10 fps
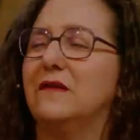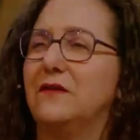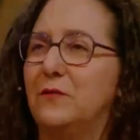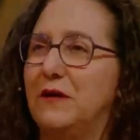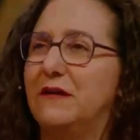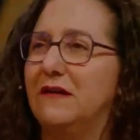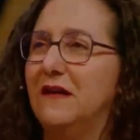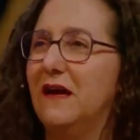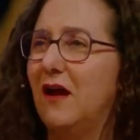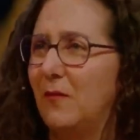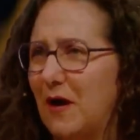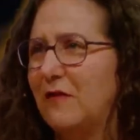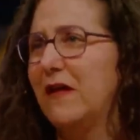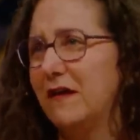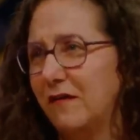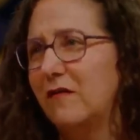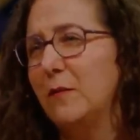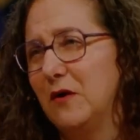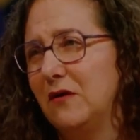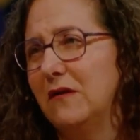a little bit about that
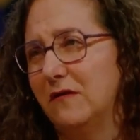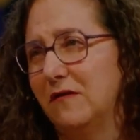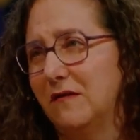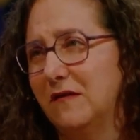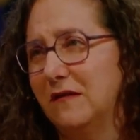experience?